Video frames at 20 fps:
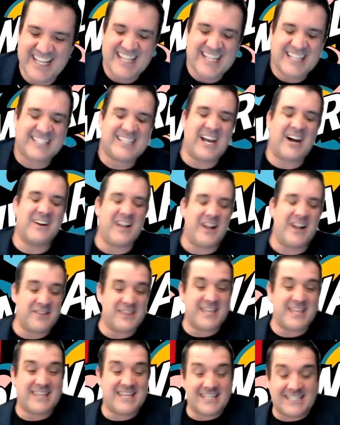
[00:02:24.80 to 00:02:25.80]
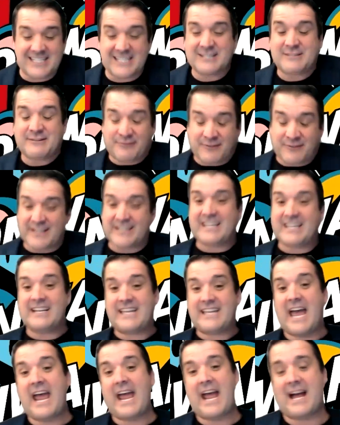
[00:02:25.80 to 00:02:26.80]
so you know, th- this is freaking
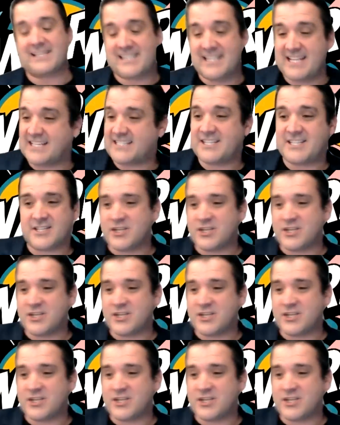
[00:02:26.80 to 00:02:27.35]
chaos, and this is the